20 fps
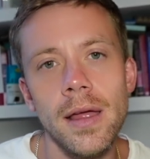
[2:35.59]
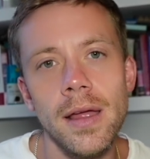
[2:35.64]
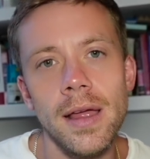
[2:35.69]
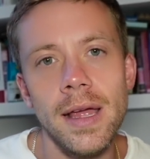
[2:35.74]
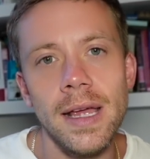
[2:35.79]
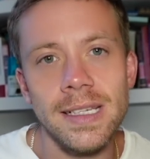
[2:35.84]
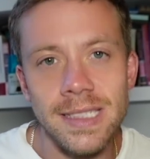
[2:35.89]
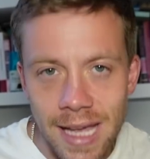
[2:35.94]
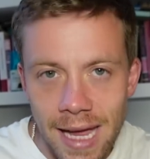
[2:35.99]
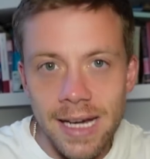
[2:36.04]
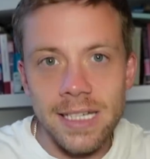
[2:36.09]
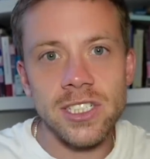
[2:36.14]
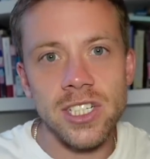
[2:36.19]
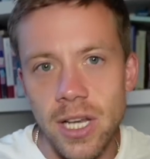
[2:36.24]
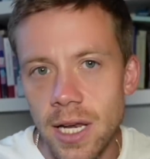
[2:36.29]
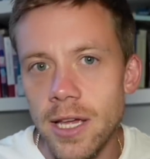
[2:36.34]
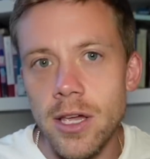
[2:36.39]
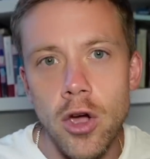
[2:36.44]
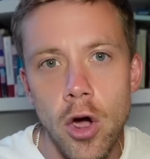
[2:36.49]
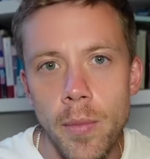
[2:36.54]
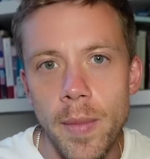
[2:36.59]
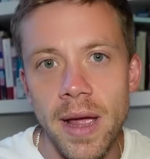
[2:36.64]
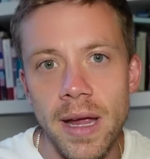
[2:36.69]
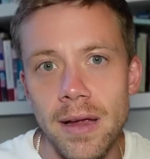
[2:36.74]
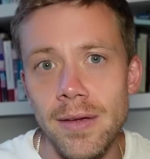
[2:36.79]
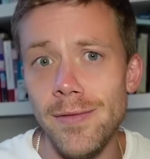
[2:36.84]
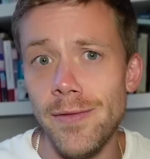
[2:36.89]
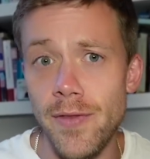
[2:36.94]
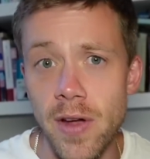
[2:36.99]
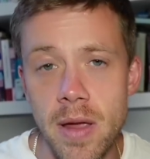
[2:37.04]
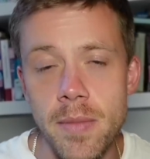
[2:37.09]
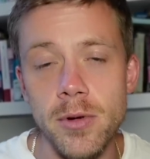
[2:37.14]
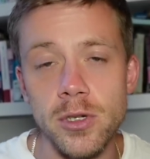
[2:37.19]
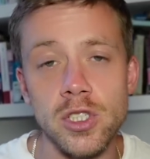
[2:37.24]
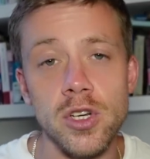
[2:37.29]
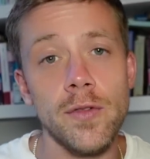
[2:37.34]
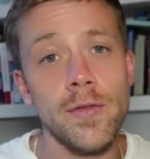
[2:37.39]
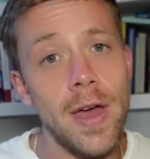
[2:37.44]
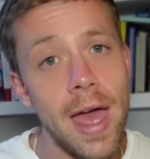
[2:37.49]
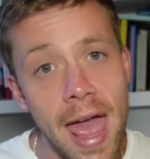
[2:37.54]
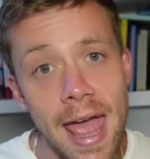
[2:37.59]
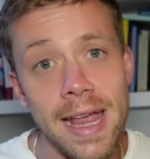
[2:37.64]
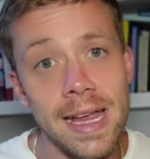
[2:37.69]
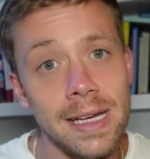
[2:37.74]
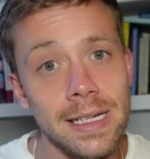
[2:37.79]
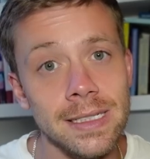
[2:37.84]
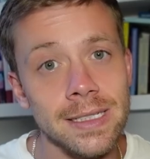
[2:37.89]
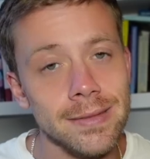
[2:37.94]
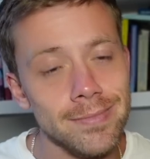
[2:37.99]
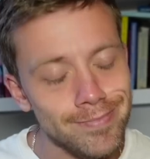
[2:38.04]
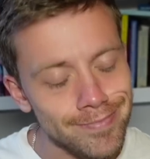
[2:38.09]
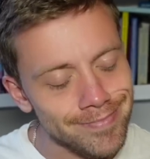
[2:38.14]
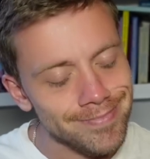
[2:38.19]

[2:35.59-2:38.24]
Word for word: is actually coming very much of age,